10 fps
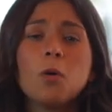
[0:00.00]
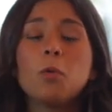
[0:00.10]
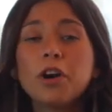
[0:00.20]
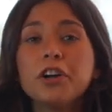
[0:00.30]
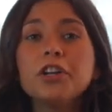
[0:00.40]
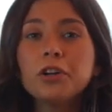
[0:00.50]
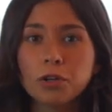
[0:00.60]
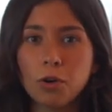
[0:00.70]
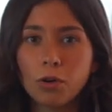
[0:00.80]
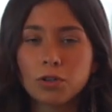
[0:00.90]
What are your
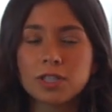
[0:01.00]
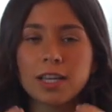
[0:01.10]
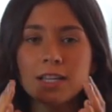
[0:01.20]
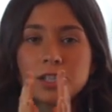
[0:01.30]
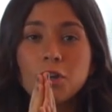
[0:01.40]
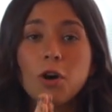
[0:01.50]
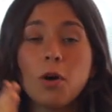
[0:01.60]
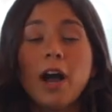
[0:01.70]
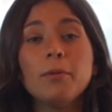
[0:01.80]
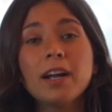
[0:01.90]
goals? So
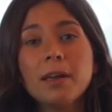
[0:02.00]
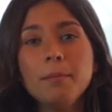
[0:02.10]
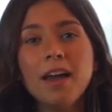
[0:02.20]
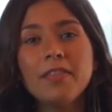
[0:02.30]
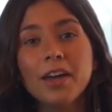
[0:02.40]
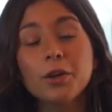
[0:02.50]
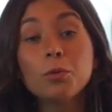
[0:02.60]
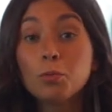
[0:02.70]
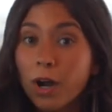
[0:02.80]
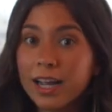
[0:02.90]
I recommend that
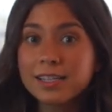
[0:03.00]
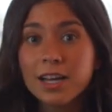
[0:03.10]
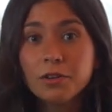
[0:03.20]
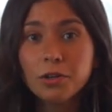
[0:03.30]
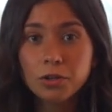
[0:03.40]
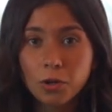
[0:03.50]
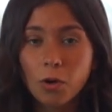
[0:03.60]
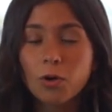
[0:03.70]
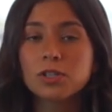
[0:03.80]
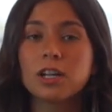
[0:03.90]
you write down your
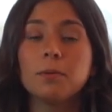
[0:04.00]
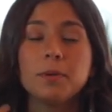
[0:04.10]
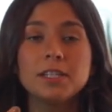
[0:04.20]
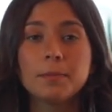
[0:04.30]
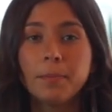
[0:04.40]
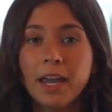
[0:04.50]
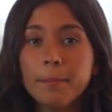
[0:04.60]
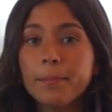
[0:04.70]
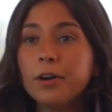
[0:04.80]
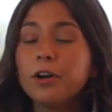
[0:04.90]
goals on a piece of
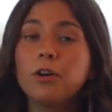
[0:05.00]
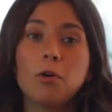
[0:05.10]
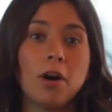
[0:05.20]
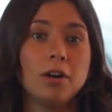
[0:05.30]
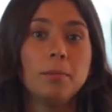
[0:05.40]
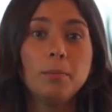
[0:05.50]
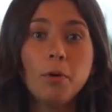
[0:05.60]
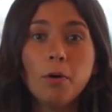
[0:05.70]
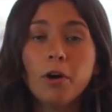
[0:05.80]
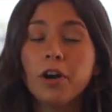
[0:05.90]
paper or on a
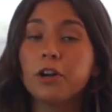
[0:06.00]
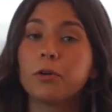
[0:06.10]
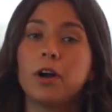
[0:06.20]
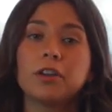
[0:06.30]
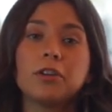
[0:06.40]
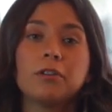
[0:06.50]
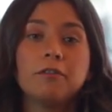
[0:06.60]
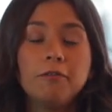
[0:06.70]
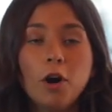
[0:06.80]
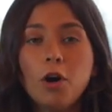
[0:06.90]
board or on your
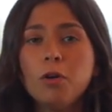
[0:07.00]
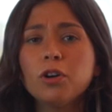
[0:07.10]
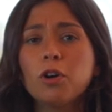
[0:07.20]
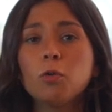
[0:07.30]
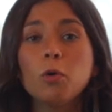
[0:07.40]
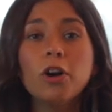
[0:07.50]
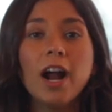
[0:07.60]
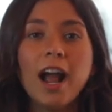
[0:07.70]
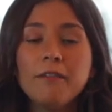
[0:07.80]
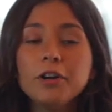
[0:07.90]
phone or
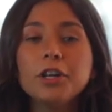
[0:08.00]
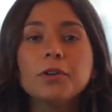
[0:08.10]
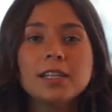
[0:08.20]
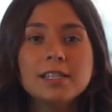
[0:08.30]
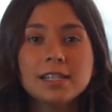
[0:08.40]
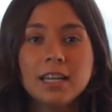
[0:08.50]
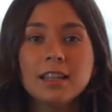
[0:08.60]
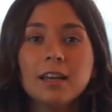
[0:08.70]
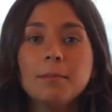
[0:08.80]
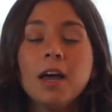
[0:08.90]
wherever you can see
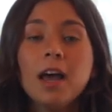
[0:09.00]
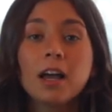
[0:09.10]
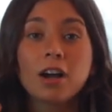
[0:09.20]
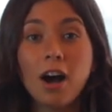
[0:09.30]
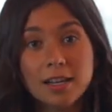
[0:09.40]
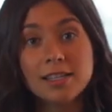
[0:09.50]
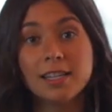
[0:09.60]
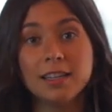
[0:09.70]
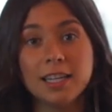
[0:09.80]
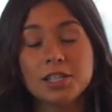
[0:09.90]
them
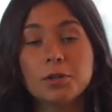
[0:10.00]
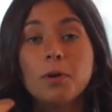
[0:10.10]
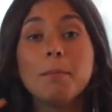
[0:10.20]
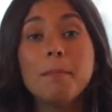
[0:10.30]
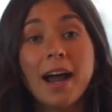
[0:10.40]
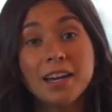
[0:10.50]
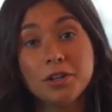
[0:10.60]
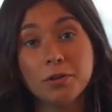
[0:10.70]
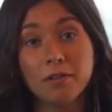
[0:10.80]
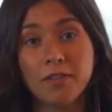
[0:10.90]
constantly to remind
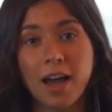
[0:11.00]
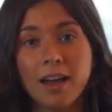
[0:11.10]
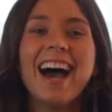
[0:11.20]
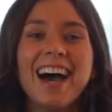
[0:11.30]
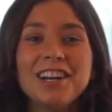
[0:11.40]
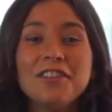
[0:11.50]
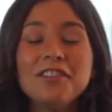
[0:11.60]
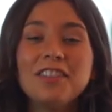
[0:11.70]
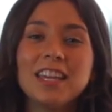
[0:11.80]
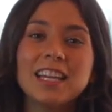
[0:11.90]
you of that.
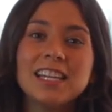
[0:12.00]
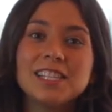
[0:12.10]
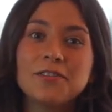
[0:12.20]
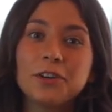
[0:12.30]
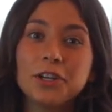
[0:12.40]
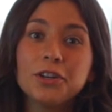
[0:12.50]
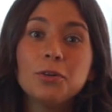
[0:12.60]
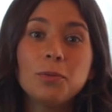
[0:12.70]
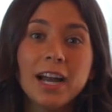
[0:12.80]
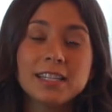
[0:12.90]
Another thing is for you to
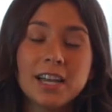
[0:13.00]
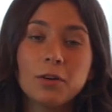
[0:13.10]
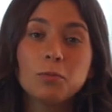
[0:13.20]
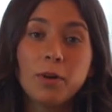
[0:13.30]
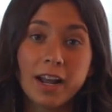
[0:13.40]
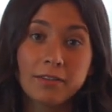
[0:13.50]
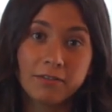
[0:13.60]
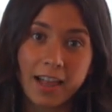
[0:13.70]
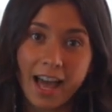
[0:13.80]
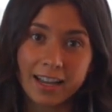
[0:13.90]
write down red
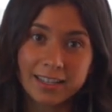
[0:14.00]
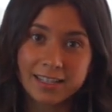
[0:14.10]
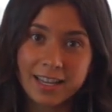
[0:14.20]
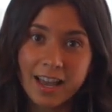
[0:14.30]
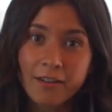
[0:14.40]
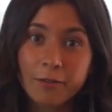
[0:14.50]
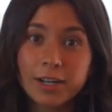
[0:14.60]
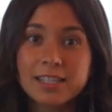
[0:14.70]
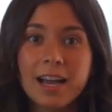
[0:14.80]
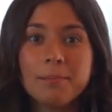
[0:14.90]
flags. For
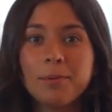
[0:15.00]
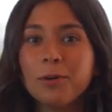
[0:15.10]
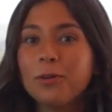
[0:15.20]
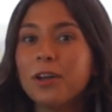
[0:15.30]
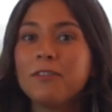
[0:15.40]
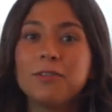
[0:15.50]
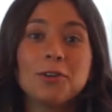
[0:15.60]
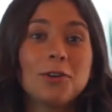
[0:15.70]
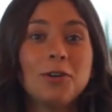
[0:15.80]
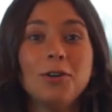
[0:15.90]
example, if you
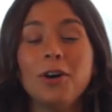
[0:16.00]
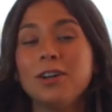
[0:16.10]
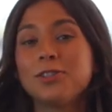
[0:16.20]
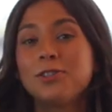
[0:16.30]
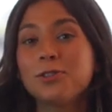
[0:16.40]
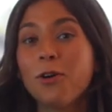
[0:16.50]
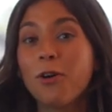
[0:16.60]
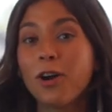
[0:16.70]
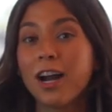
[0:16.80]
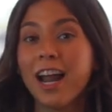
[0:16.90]
go to a
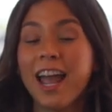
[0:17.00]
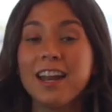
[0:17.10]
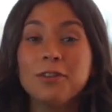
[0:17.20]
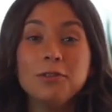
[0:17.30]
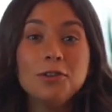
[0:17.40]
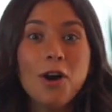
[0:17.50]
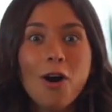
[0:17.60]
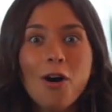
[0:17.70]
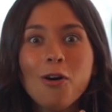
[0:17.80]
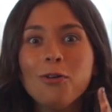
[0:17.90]
store and you
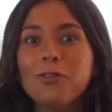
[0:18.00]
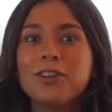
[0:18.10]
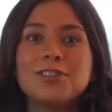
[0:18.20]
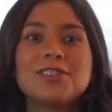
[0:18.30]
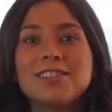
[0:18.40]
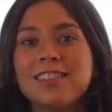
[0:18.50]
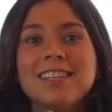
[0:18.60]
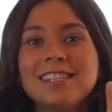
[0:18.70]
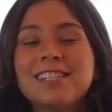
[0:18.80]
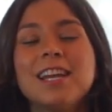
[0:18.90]
know there's
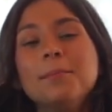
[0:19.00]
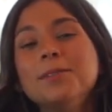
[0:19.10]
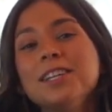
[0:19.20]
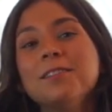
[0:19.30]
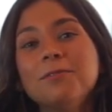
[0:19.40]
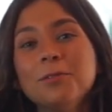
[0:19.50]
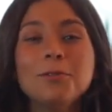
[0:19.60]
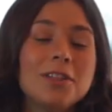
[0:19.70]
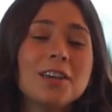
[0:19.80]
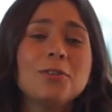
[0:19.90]
this tempting
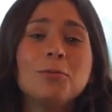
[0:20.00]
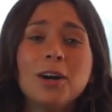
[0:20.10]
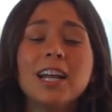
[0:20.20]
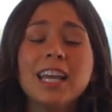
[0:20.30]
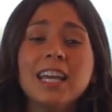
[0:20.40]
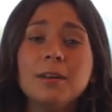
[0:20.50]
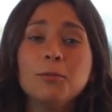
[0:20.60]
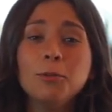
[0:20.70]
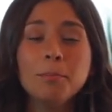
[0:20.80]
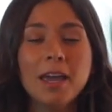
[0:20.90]
food that you want to eat,
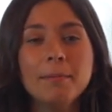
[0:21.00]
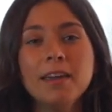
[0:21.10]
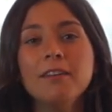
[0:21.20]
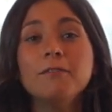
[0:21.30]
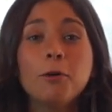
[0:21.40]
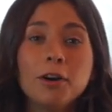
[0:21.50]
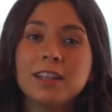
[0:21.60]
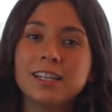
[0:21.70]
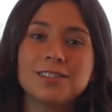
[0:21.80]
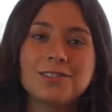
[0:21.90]
well, maybe avoid
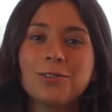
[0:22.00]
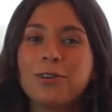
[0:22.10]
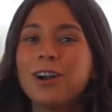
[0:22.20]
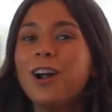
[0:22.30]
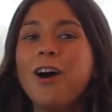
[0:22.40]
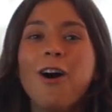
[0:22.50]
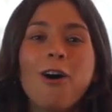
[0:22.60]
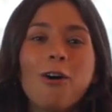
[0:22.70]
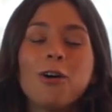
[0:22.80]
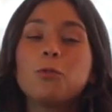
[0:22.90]
that store
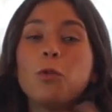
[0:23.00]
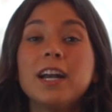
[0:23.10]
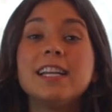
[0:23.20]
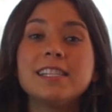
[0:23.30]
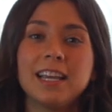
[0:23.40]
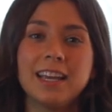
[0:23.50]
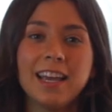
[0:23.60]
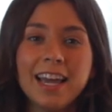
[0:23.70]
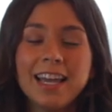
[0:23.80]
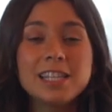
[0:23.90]
or what is it?
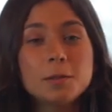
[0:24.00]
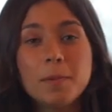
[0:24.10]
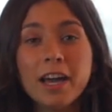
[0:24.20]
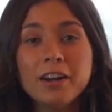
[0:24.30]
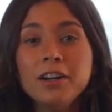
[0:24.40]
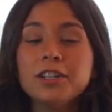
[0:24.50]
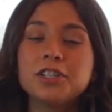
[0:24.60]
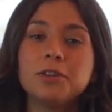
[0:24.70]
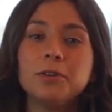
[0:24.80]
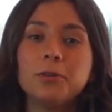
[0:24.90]
It's better
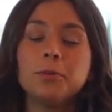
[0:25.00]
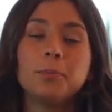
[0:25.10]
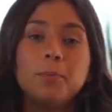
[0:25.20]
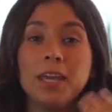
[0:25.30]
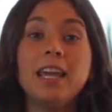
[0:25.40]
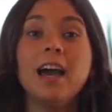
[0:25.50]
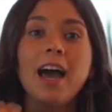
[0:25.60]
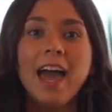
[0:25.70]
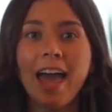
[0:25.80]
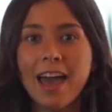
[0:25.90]
to be
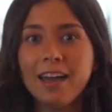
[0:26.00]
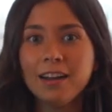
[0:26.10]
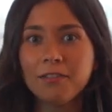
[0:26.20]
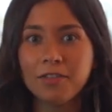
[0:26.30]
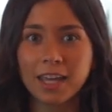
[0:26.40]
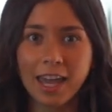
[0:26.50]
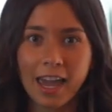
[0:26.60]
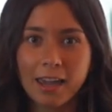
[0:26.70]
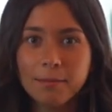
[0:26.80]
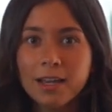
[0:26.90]
ahead of the
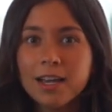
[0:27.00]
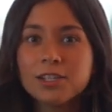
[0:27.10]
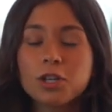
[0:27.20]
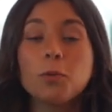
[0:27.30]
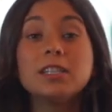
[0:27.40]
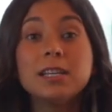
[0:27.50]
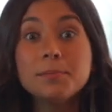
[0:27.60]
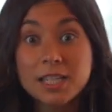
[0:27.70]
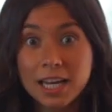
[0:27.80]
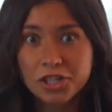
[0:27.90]
game so when
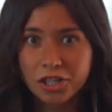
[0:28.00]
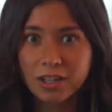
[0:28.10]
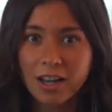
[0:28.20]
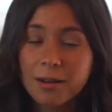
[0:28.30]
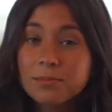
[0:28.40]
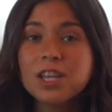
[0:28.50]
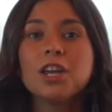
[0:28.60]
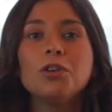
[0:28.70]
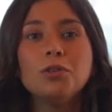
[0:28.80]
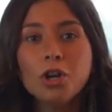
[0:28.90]
temptation comes,
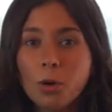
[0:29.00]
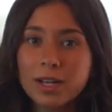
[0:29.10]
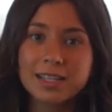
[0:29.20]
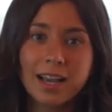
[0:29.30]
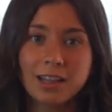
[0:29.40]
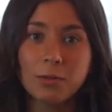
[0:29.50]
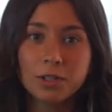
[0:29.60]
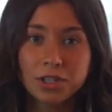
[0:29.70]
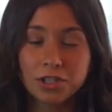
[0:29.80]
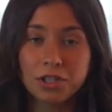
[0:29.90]
you know exactly
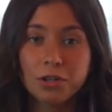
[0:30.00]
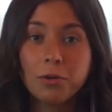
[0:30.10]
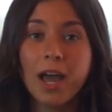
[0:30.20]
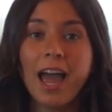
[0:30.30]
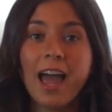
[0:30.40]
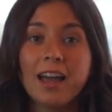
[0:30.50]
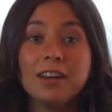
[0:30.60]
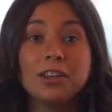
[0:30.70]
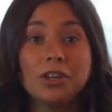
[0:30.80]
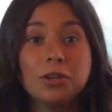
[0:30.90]
what to do
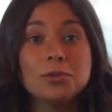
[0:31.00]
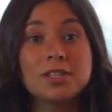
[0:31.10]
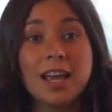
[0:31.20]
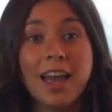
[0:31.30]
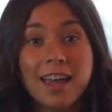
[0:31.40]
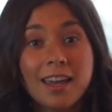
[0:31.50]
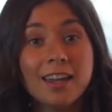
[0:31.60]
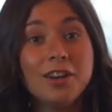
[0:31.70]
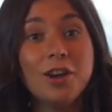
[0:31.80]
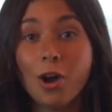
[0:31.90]
and you say
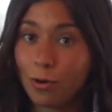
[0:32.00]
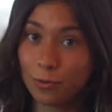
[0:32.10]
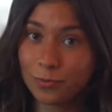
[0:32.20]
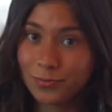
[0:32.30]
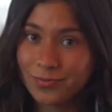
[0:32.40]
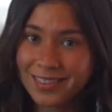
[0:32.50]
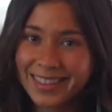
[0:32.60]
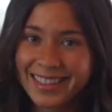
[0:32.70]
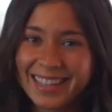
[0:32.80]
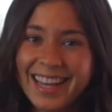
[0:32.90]
no.
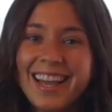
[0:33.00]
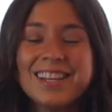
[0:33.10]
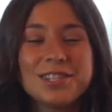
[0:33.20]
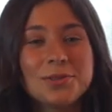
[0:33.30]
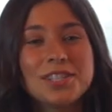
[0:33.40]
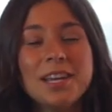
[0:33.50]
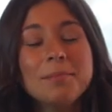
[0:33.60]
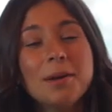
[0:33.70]
So, tip